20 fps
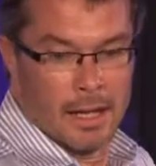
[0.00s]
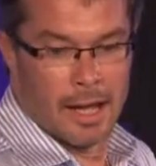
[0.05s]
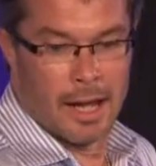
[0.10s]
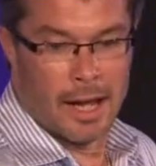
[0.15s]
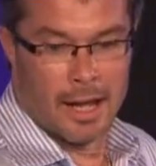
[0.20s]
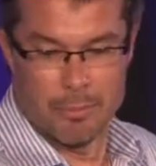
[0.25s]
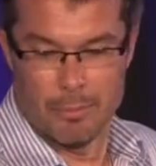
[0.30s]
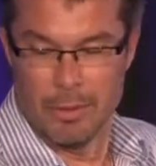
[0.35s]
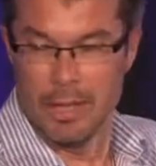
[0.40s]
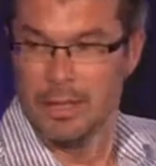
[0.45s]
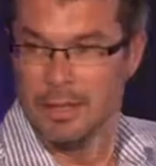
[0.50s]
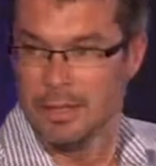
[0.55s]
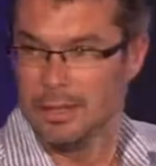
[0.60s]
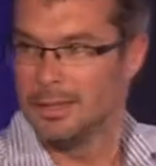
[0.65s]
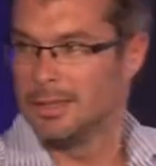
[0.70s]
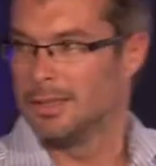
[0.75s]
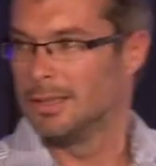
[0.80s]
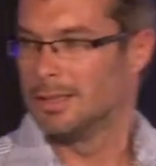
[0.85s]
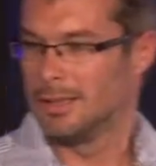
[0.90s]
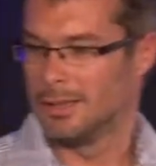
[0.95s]

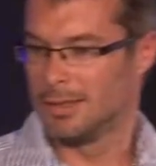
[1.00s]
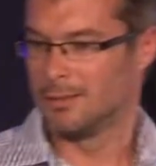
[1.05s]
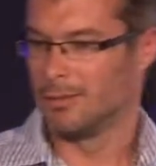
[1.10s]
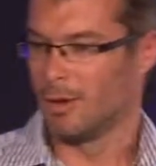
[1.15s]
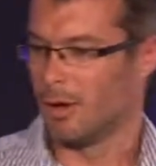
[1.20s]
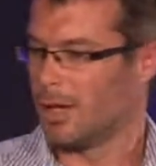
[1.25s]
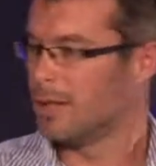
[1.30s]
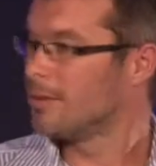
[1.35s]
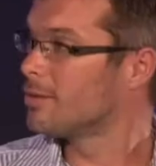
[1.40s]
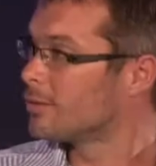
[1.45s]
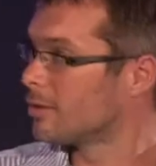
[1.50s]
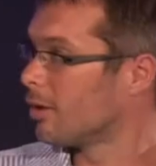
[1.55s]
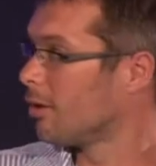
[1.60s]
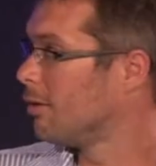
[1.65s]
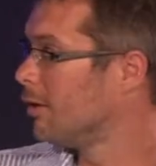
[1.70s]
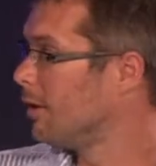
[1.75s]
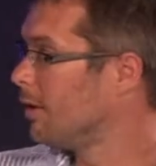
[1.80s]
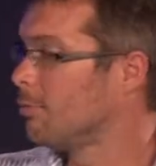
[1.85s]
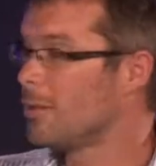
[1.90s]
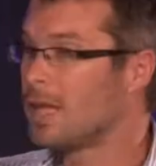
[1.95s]
Right,
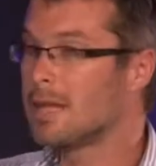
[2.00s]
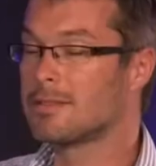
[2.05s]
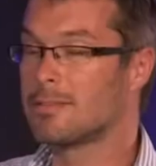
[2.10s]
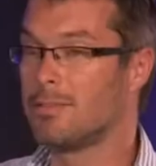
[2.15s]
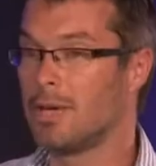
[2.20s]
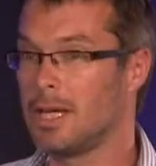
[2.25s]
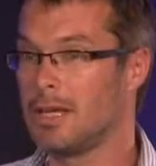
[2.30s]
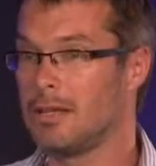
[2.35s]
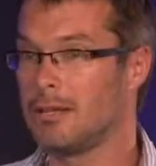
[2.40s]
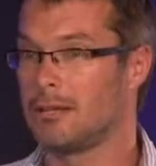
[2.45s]
so that's me.